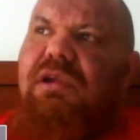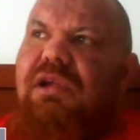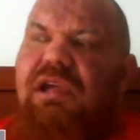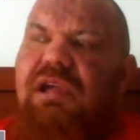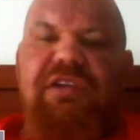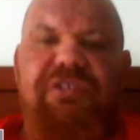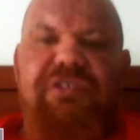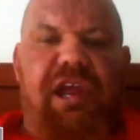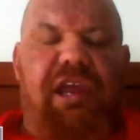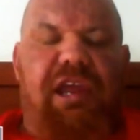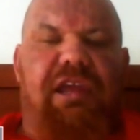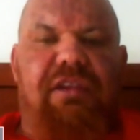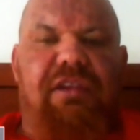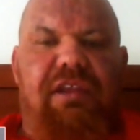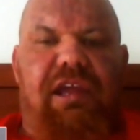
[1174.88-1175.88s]
He's
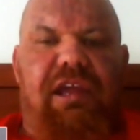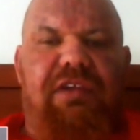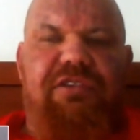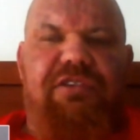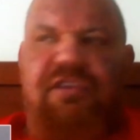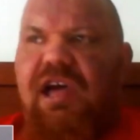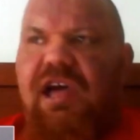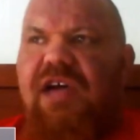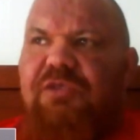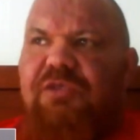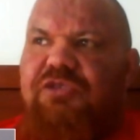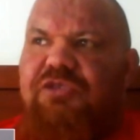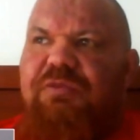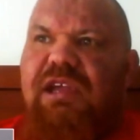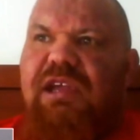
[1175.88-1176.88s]
taking this, so that
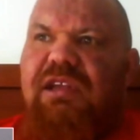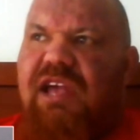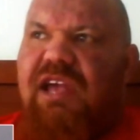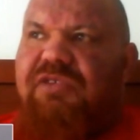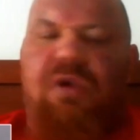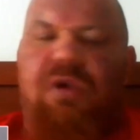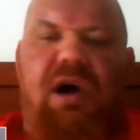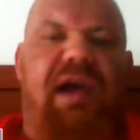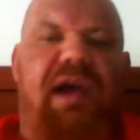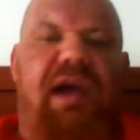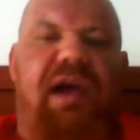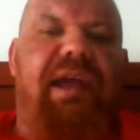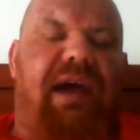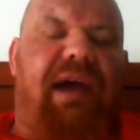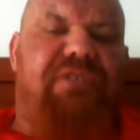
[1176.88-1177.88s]
must mean that's what
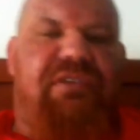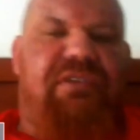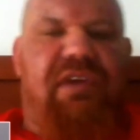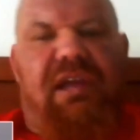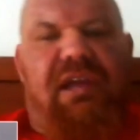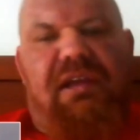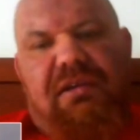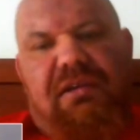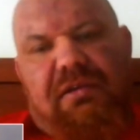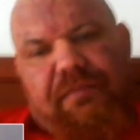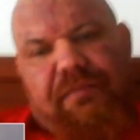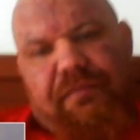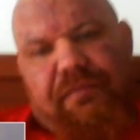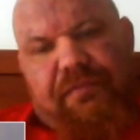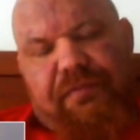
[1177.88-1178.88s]
I have to take.
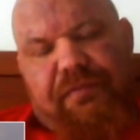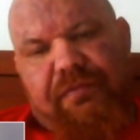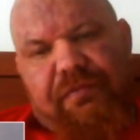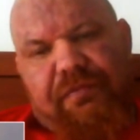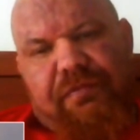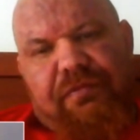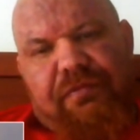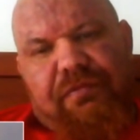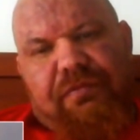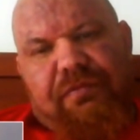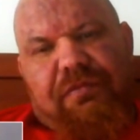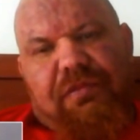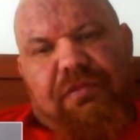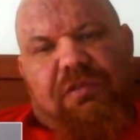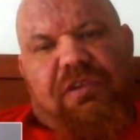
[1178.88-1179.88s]

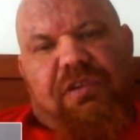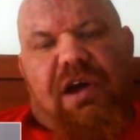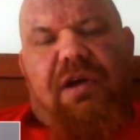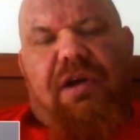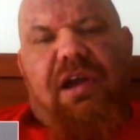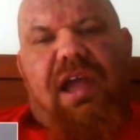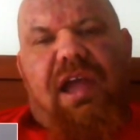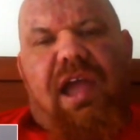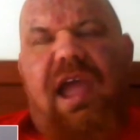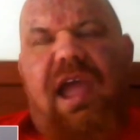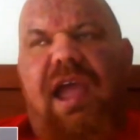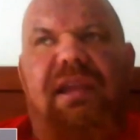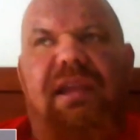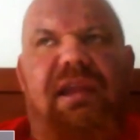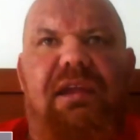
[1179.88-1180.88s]
Okay. Without
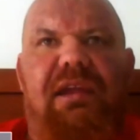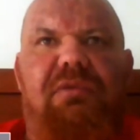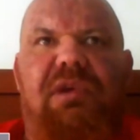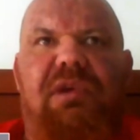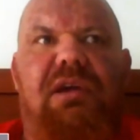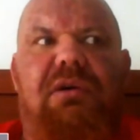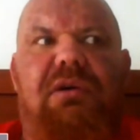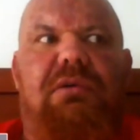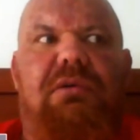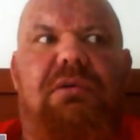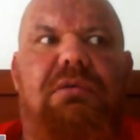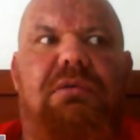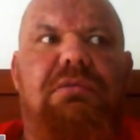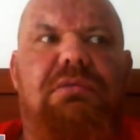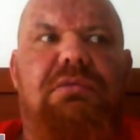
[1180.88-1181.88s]
any
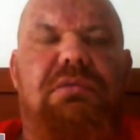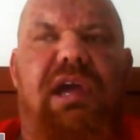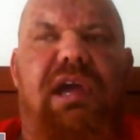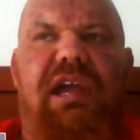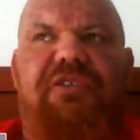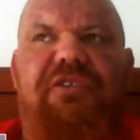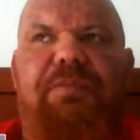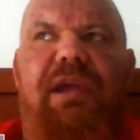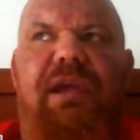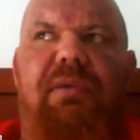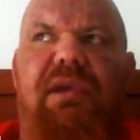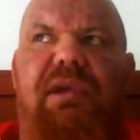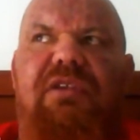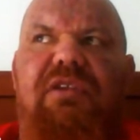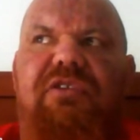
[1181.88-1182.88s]
real
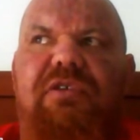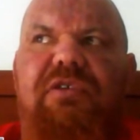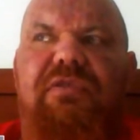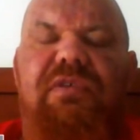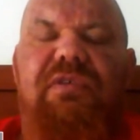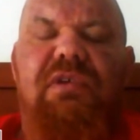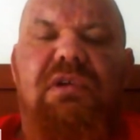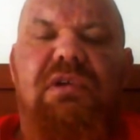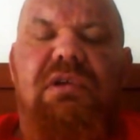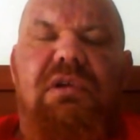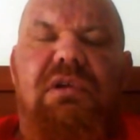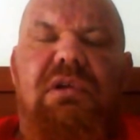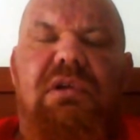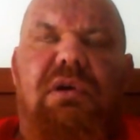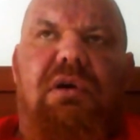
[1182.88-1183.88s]
experience of
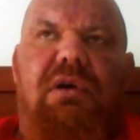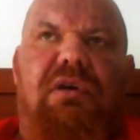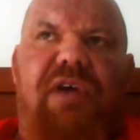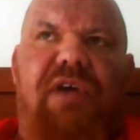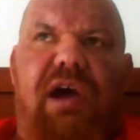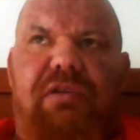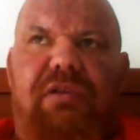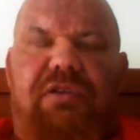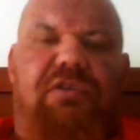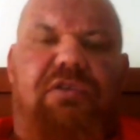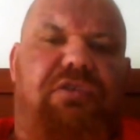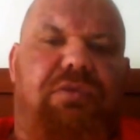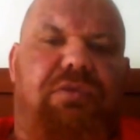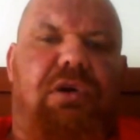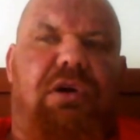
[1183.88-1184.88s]
how the
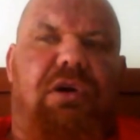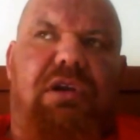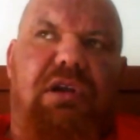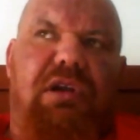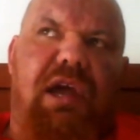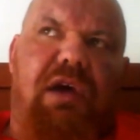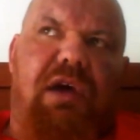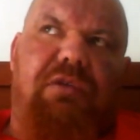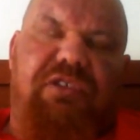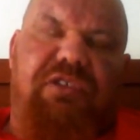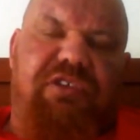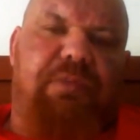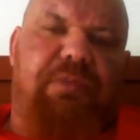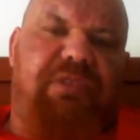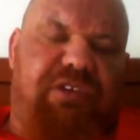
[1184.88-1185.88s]
drugs work and how the
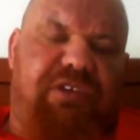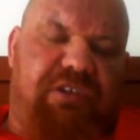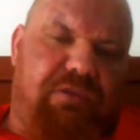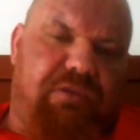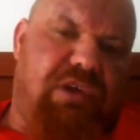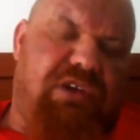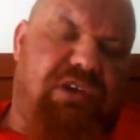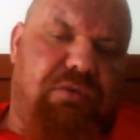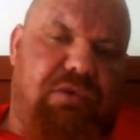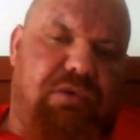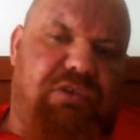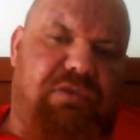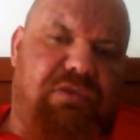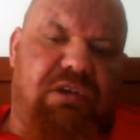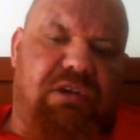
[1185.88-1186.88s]
receptor situation
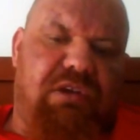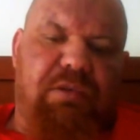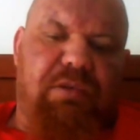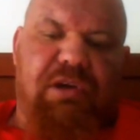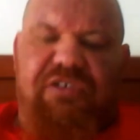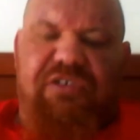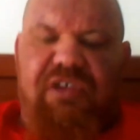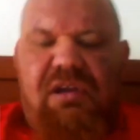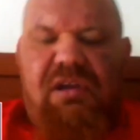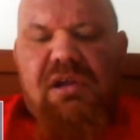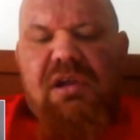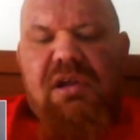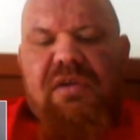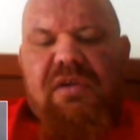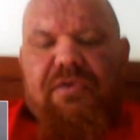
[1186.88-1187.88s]
works within the body. You see,
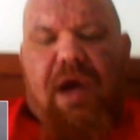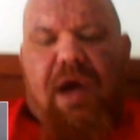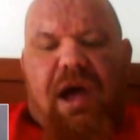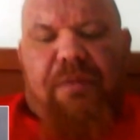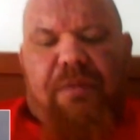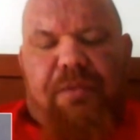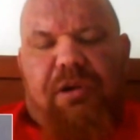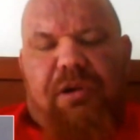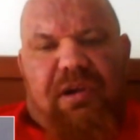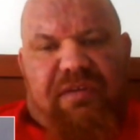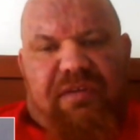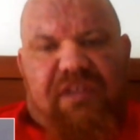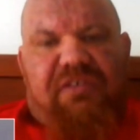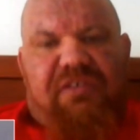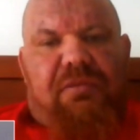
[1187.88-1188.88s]
throughout our body, we
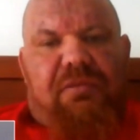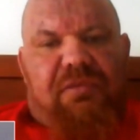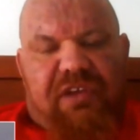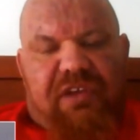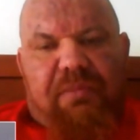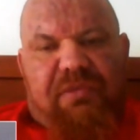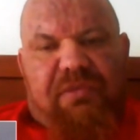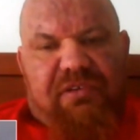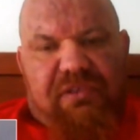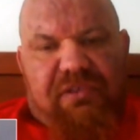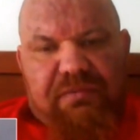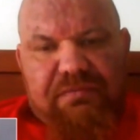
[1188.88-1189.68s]
have androgen receptors.